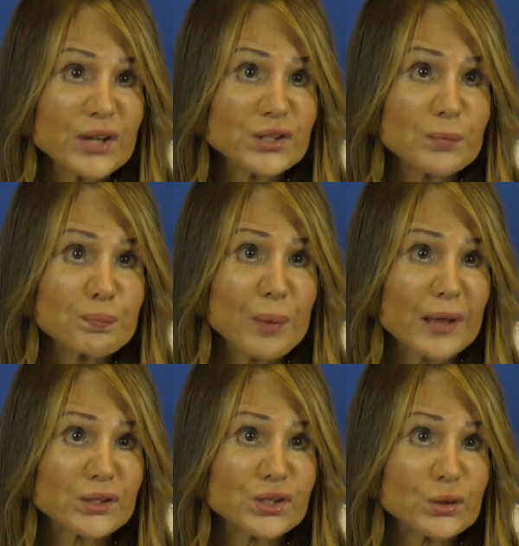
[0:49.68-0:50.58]
Don't be such a
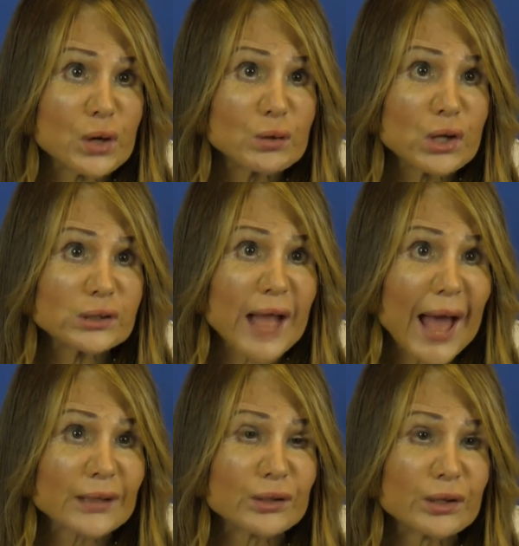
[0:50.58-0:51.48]
bitch. You don't
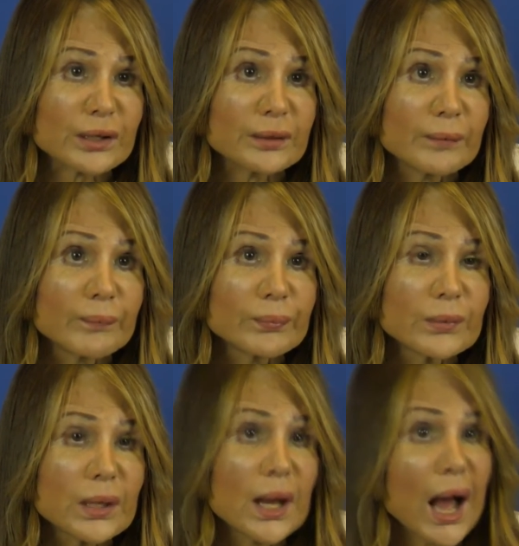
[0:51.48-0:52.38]
look that good.
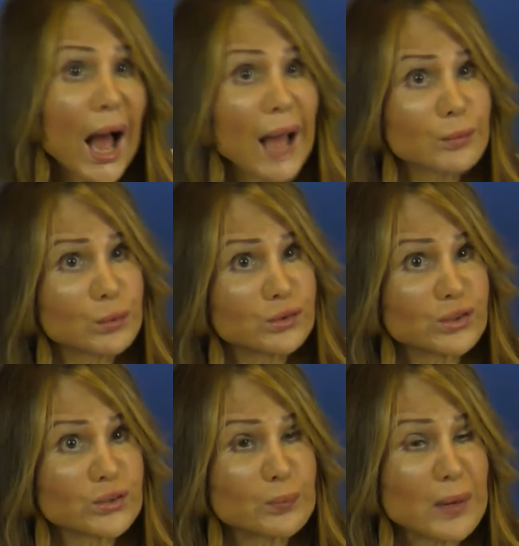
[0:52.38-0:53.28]
I
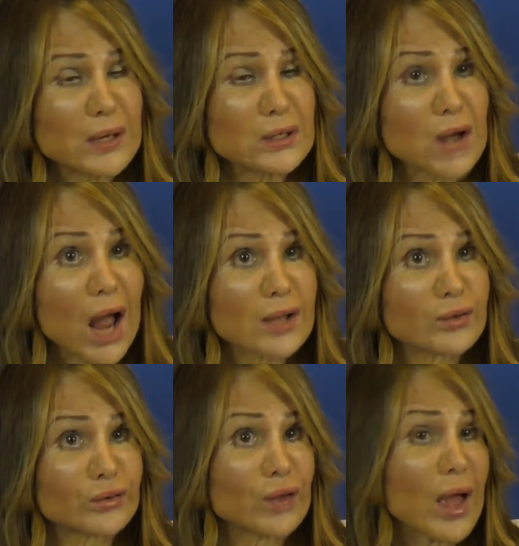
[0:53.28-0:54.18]
was just being
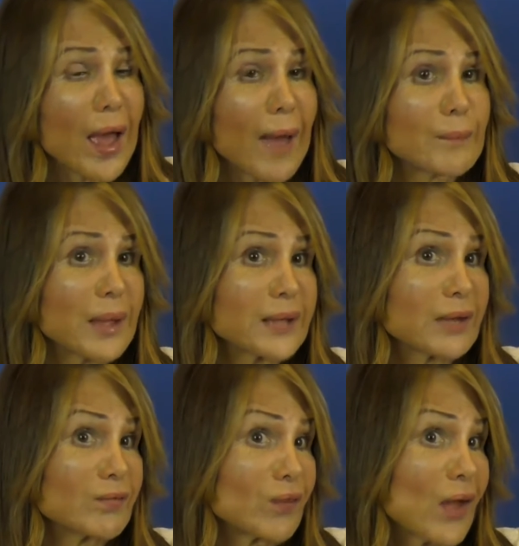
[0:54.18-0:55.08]
nice and
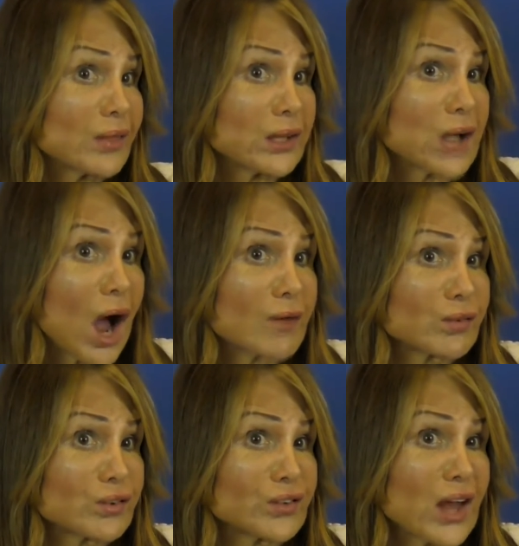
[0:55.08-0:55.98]
making friendly
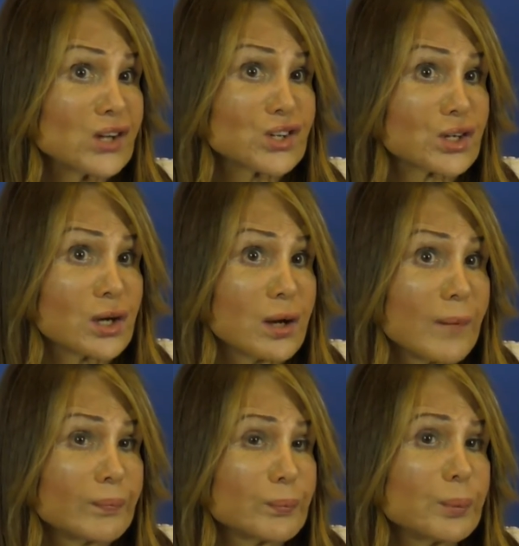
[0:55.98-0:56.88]

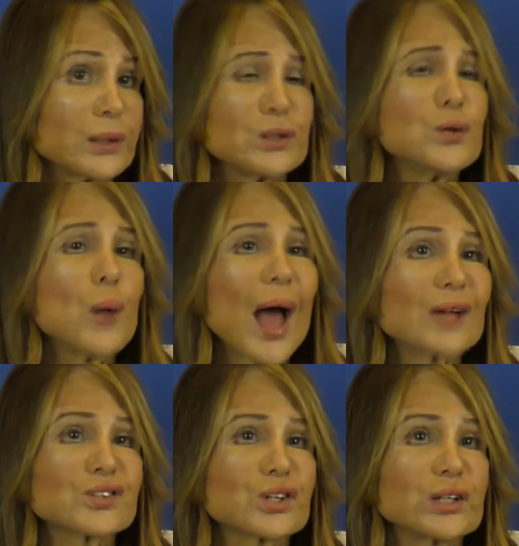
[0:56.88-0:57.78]
conversation but
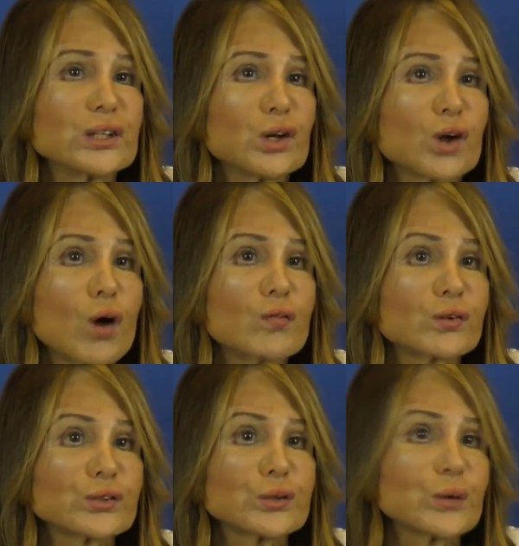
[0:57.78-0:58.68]
you actually look
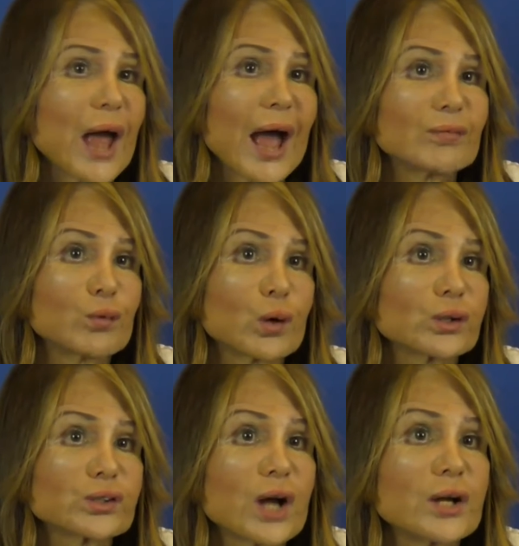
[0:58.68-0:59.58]
overdue to have
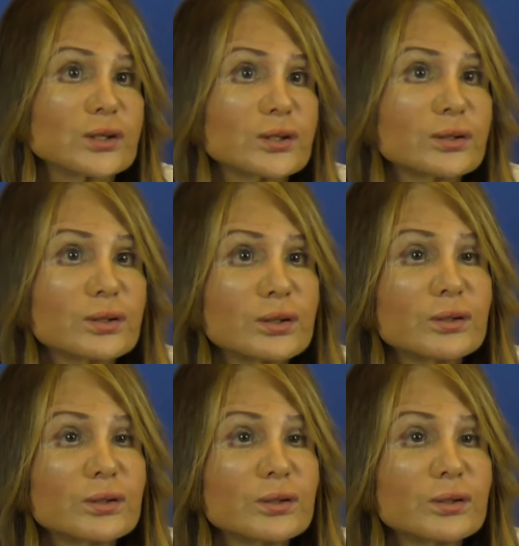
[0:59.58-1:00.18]
work done.